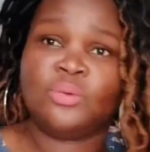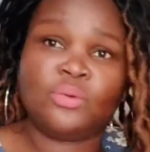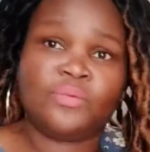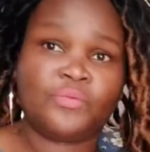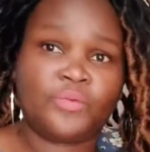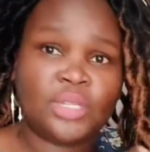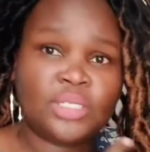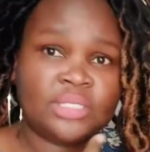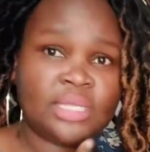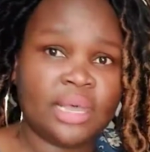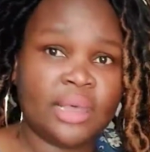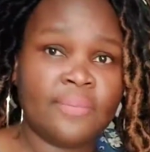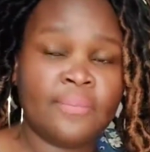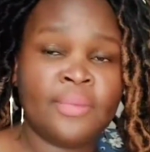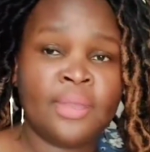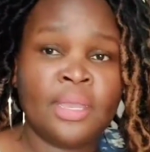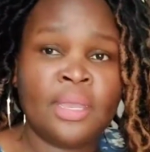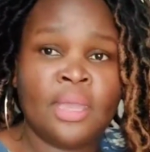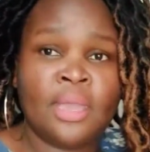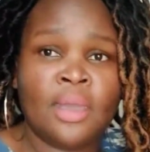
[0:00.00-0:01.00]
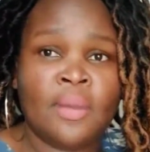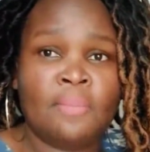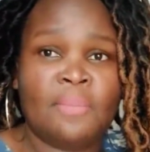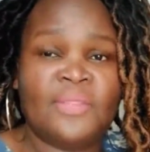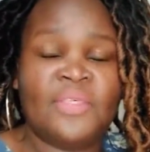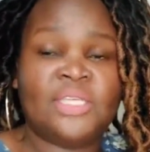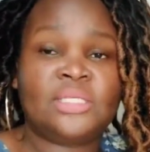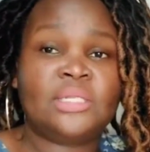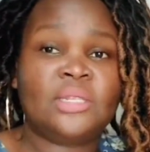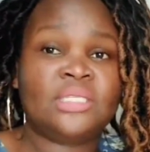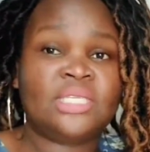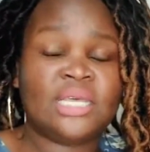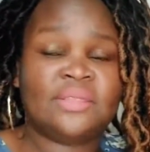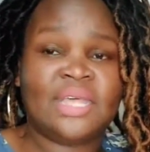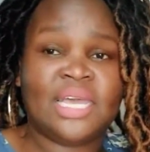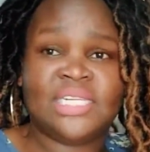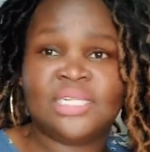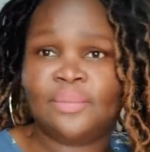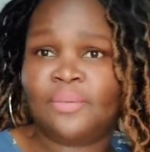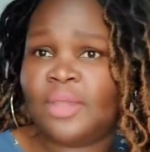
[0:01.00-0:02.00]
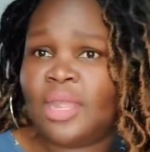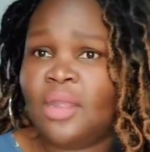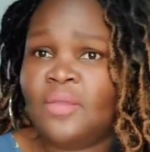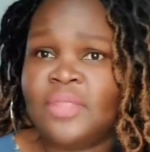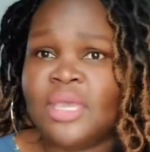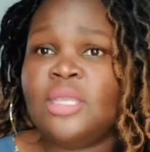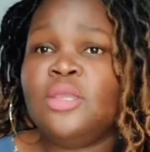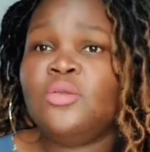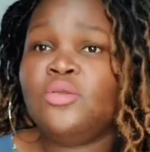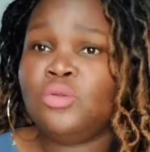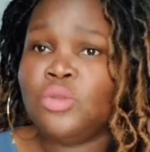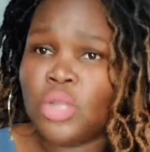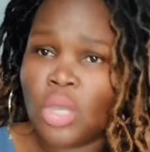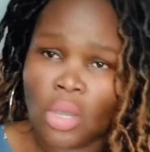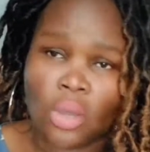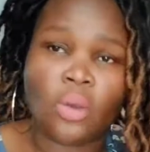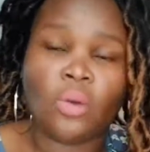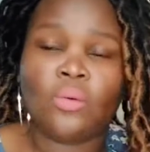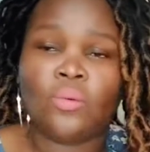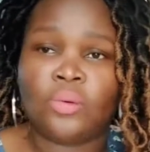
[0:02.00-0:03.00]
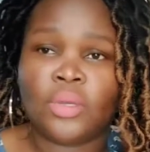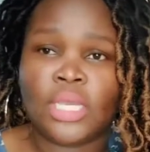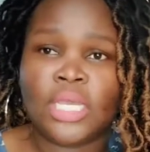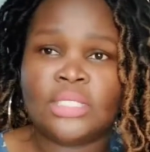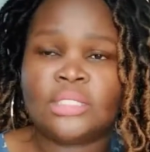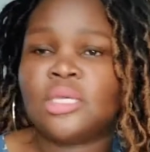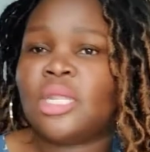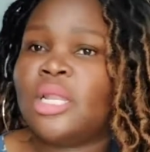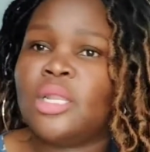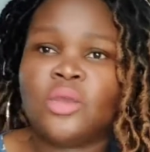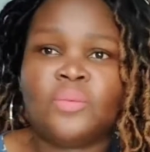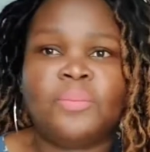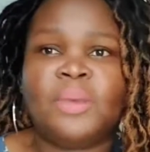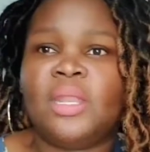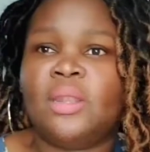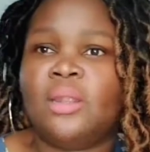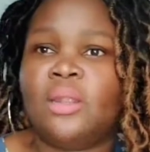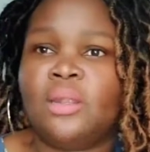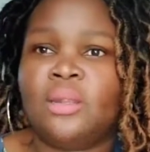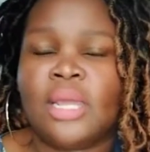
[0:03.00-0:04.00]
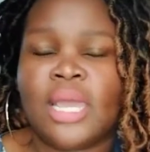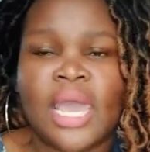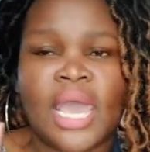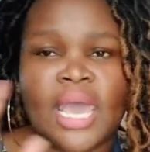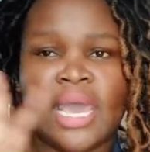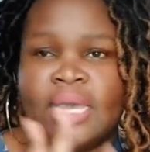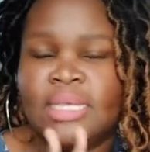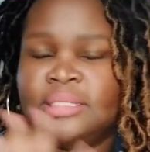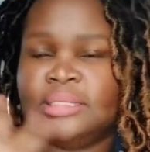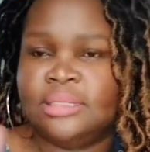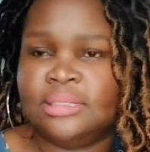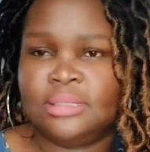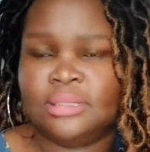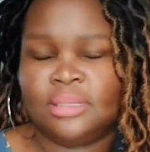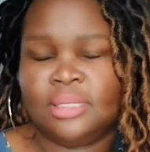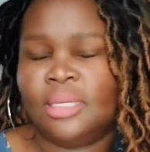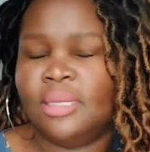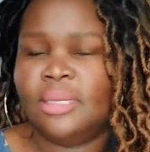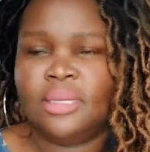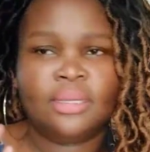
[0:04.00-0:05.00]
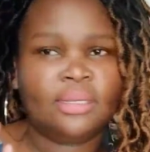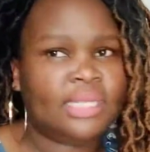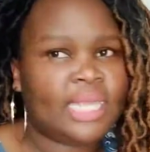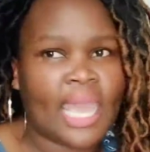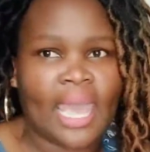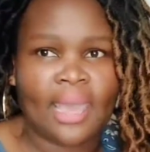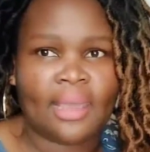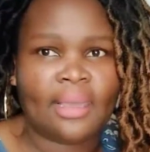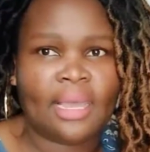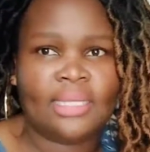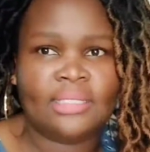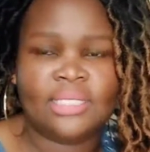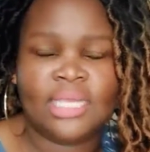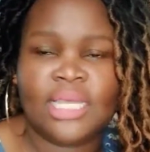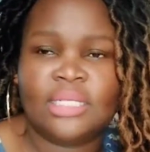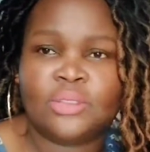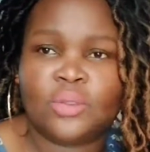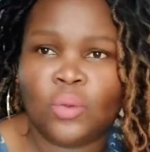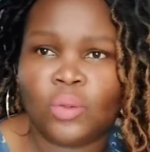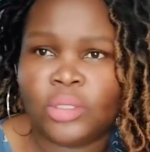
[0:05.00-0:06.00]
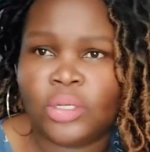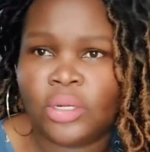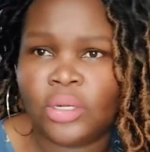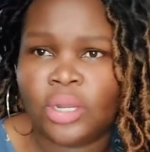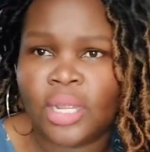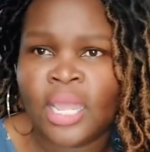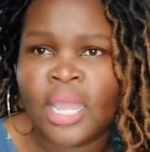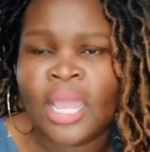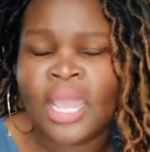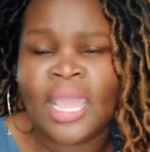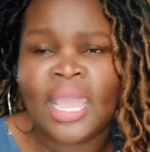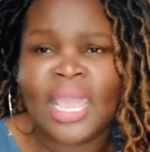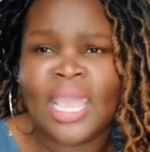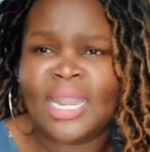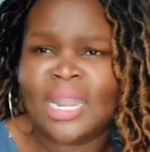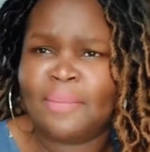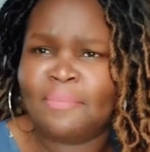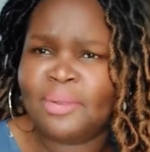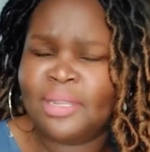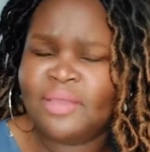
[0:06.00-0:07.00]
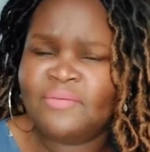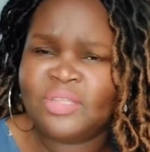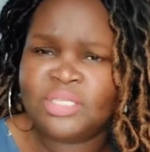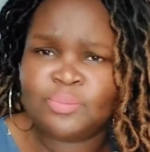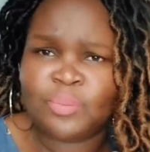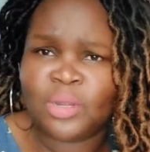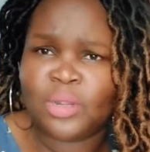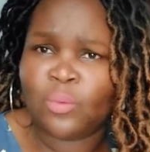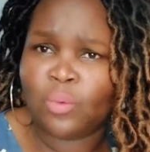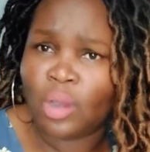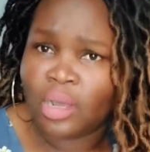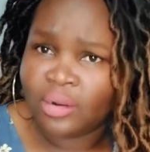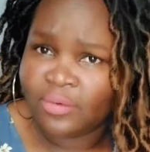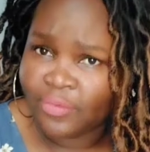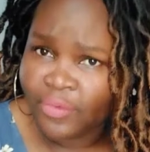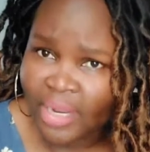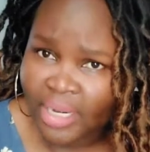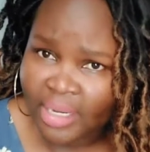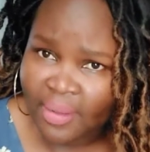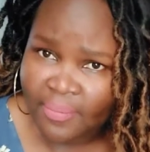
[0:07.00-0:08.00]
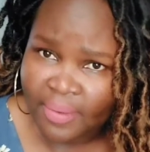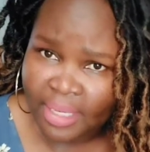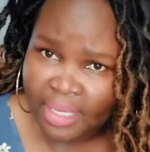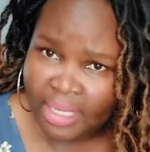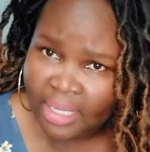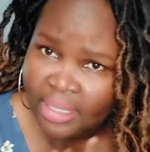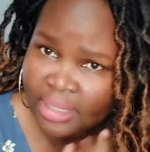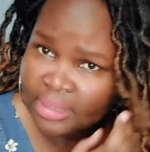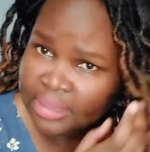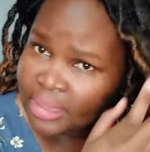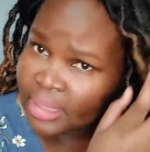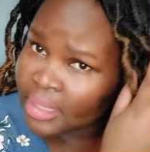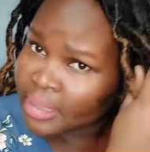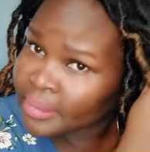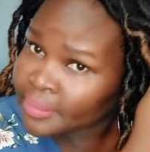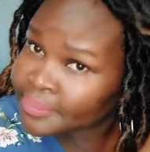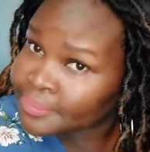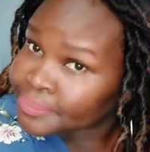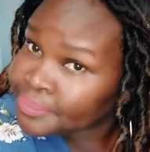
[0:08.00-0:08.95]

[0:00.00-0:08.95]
it will frizz up. But this looks like that type of hair that you know it's gonna look better as it gets older. And I believe it's pretty water friendly because,